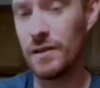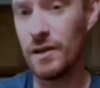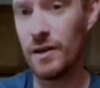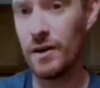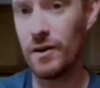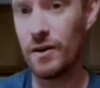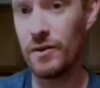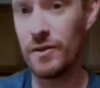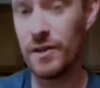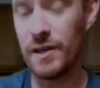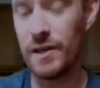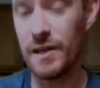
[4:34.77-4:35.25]

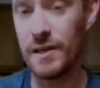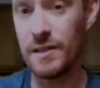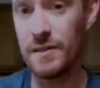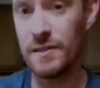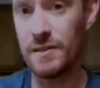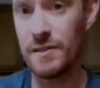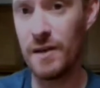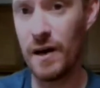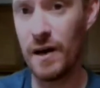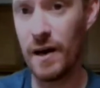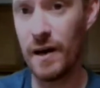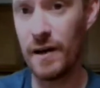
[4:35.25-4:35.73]
on the
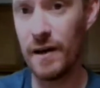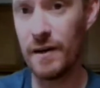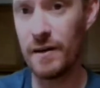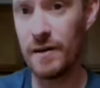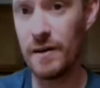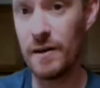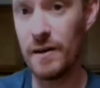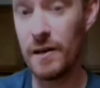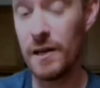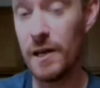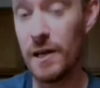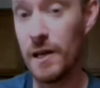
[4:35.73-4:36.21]
inside,
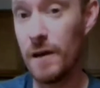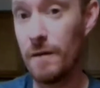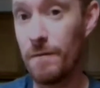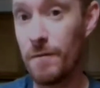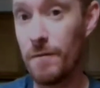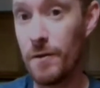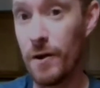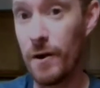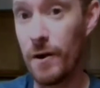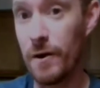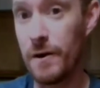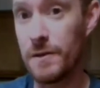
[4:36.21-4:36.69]
if
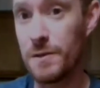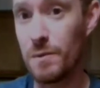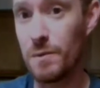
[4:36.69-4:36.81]
there is